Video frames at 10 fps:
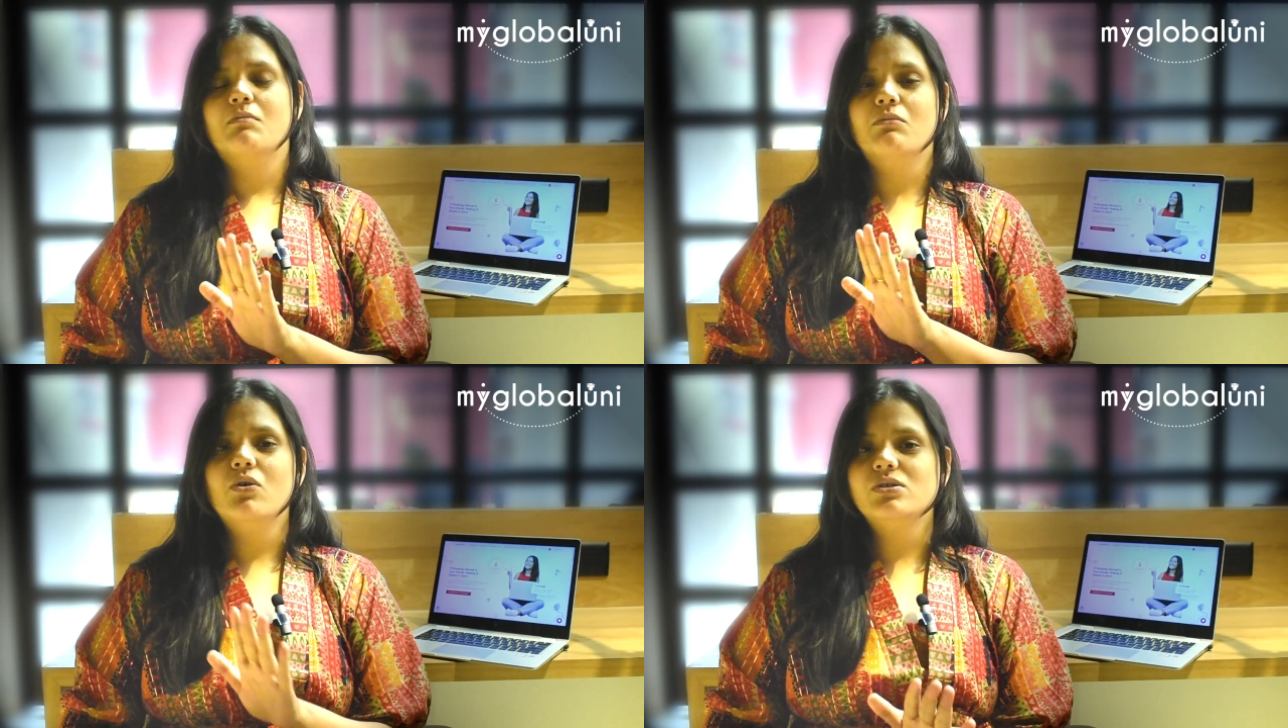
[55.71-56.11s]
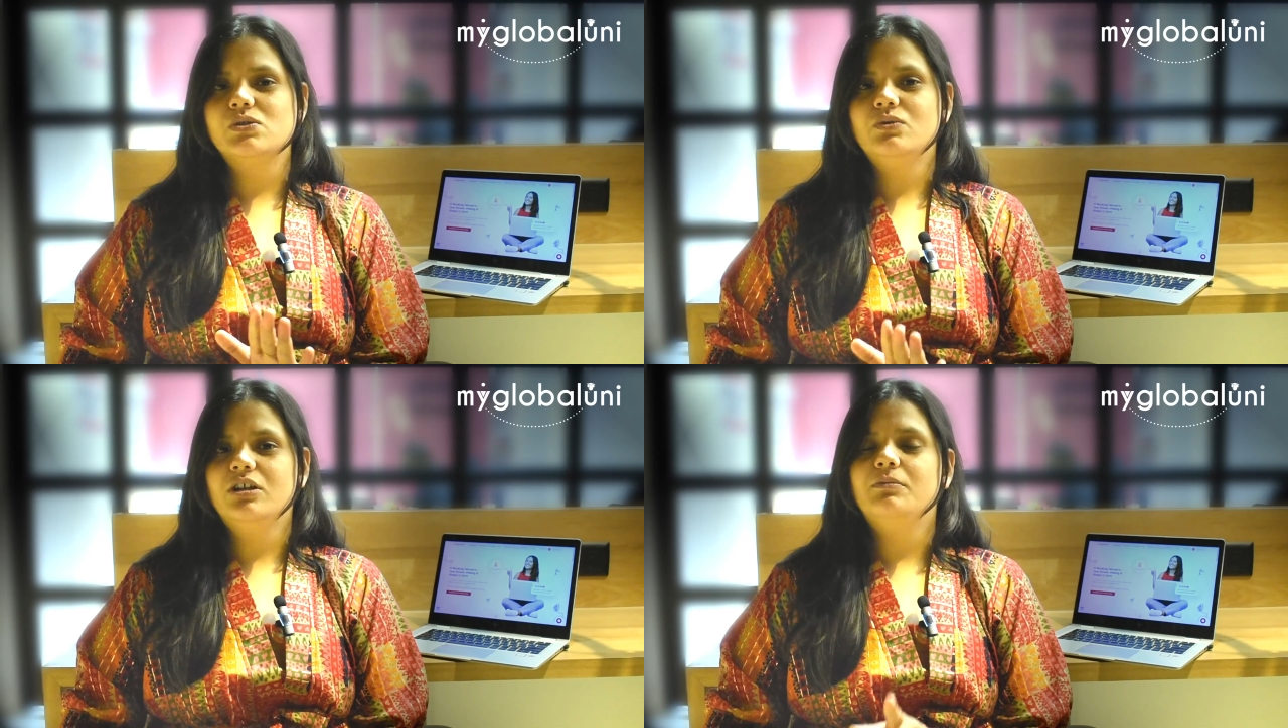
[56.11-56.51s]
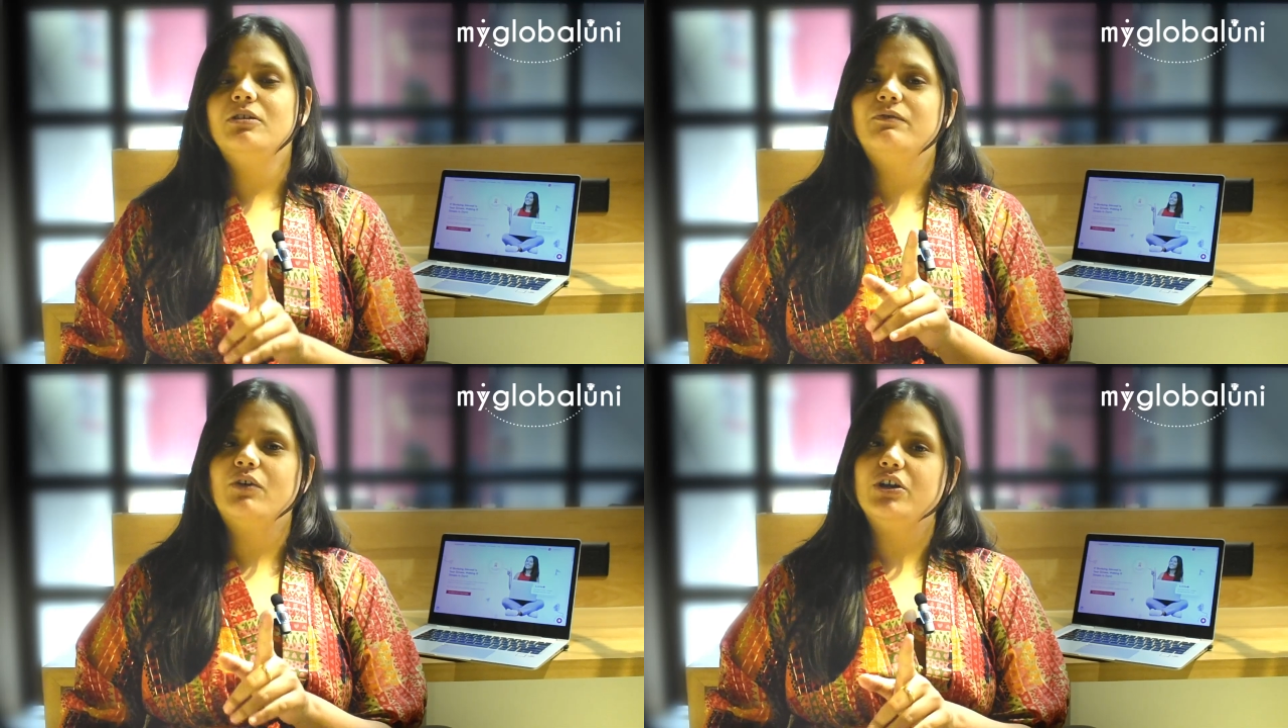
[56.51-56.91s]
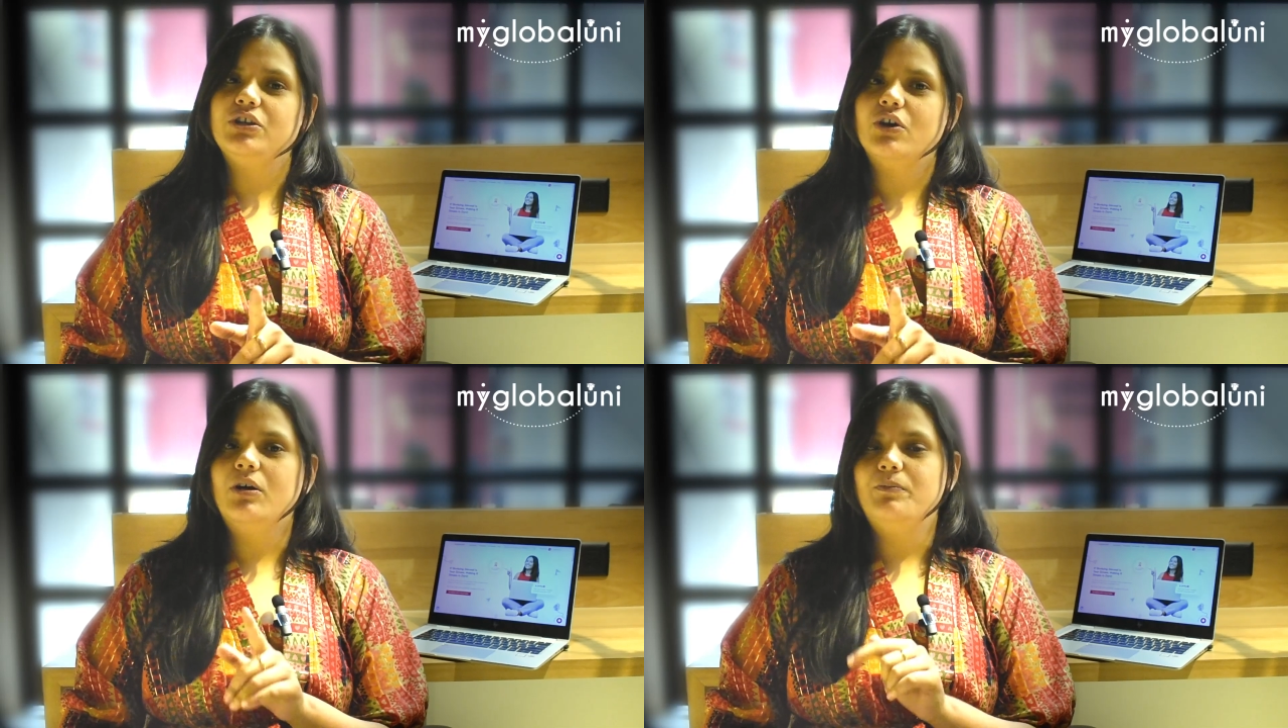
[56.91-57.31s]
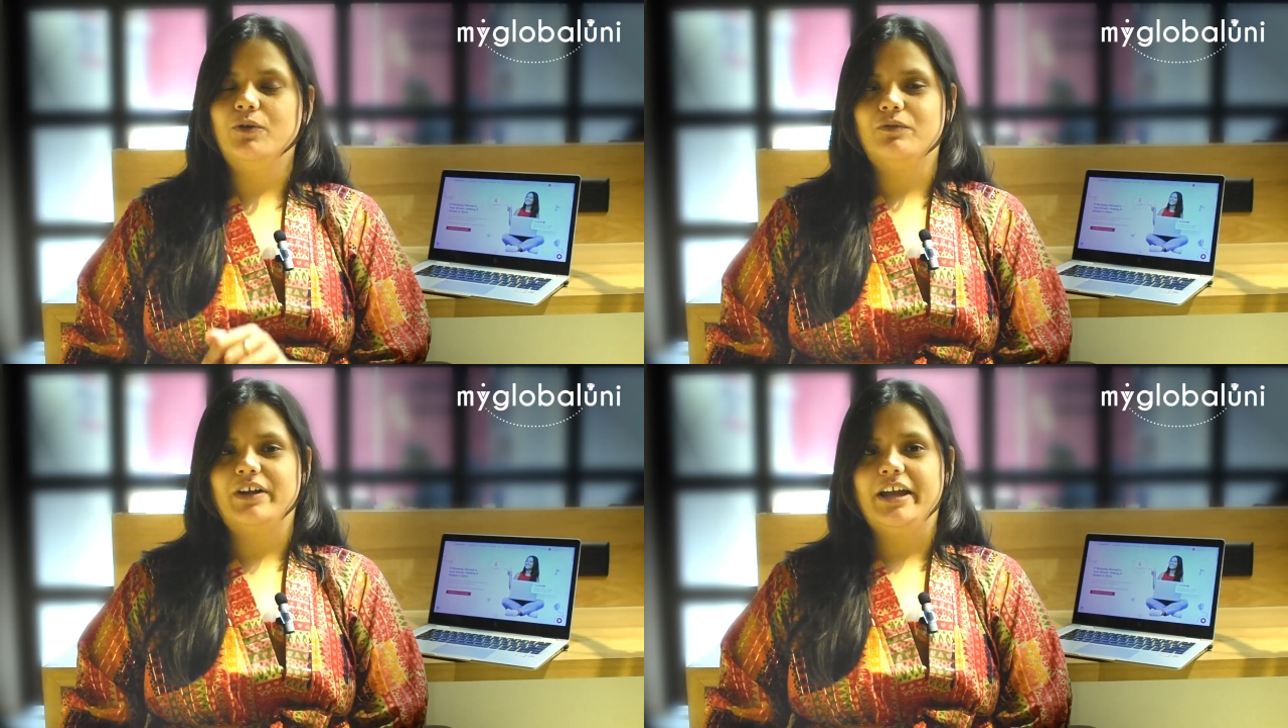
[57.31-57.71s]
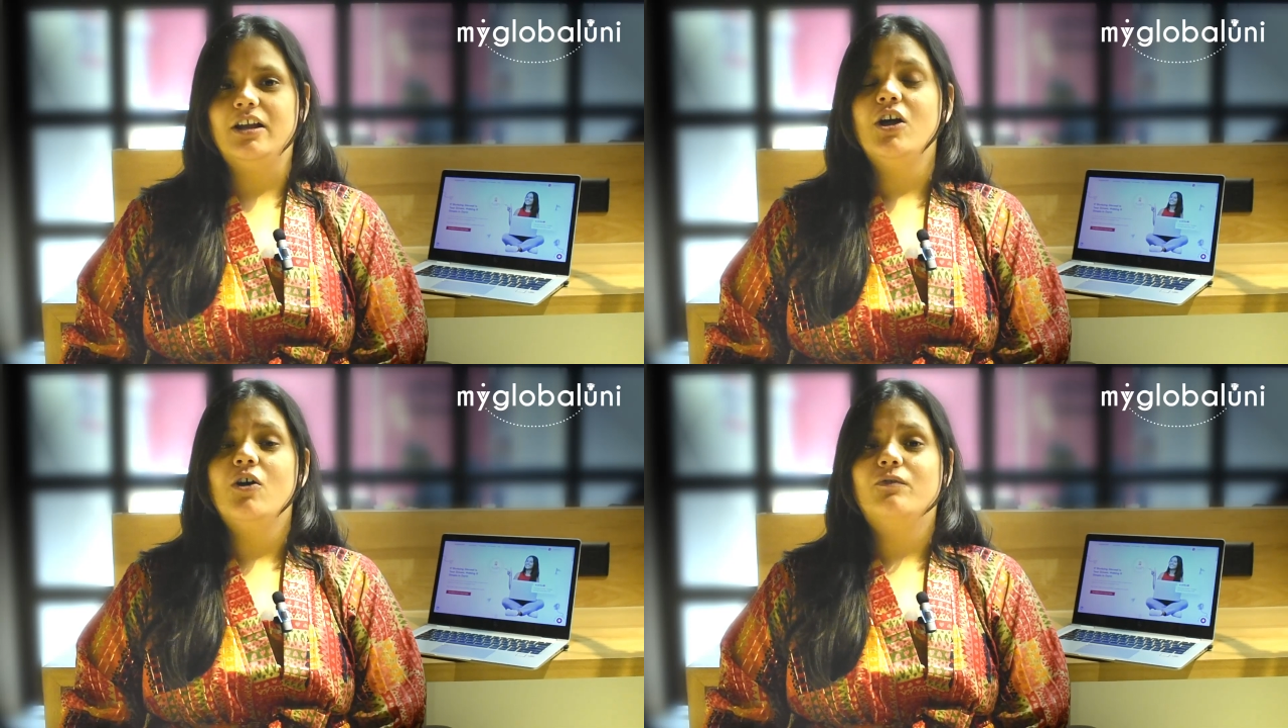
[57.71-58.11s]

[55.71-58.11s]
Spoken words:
most suitable for your profile